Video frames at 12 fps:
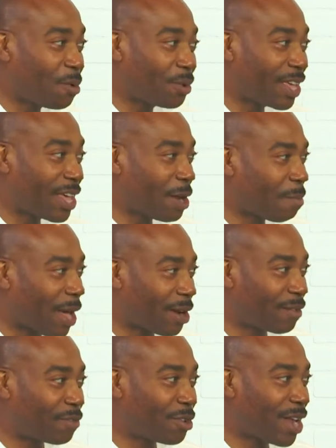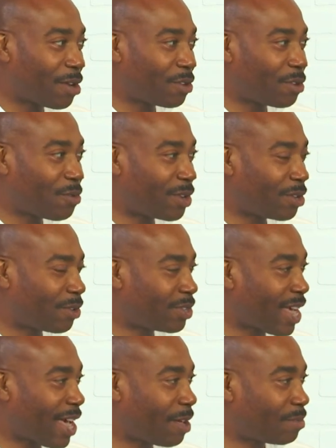again about if you're not doing your
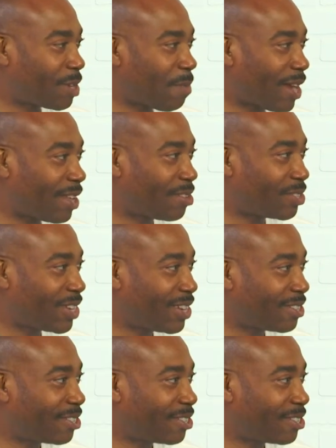time, somebody else is.